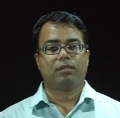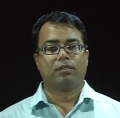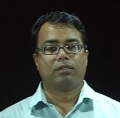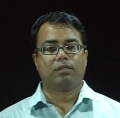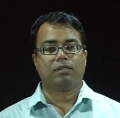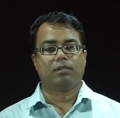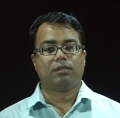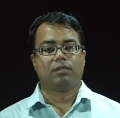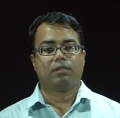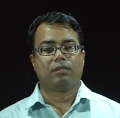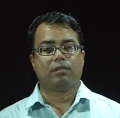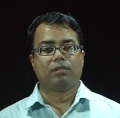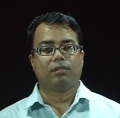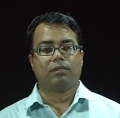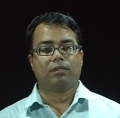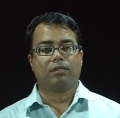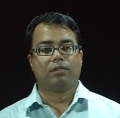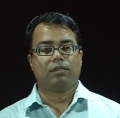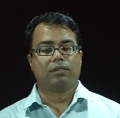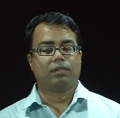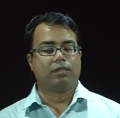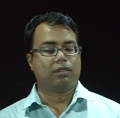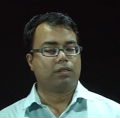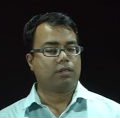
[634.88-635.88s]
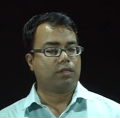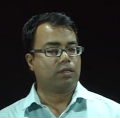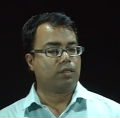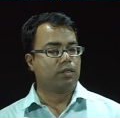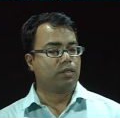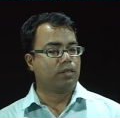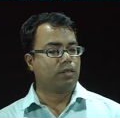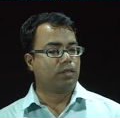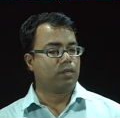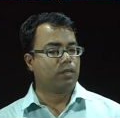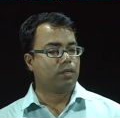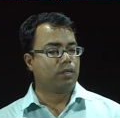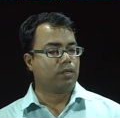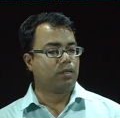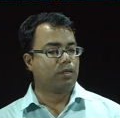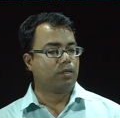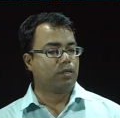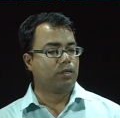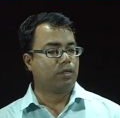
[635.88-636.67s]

Nobody speaks.